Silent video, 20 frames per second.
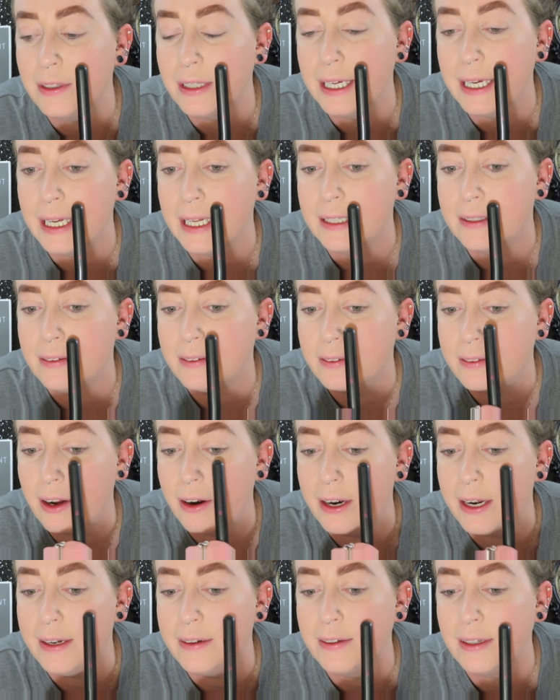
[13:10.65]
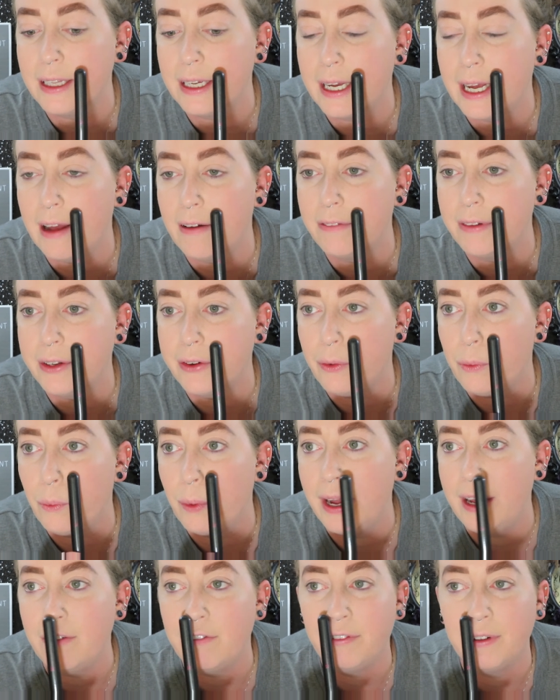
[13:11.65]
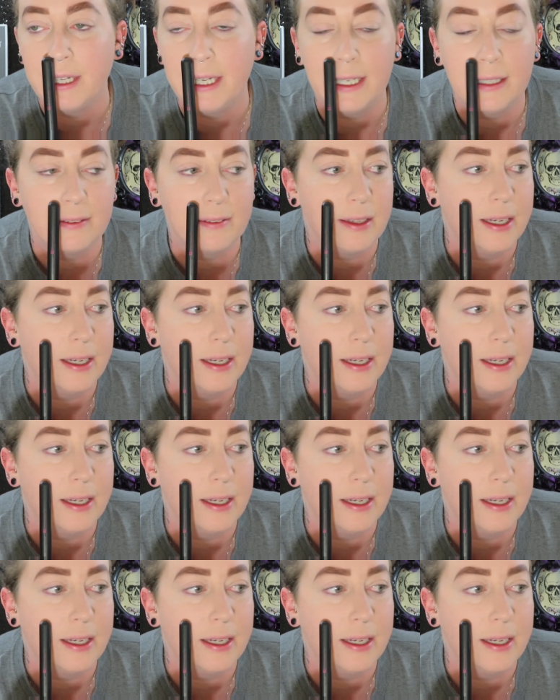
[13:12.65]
Like it's starting to like have little white flakes.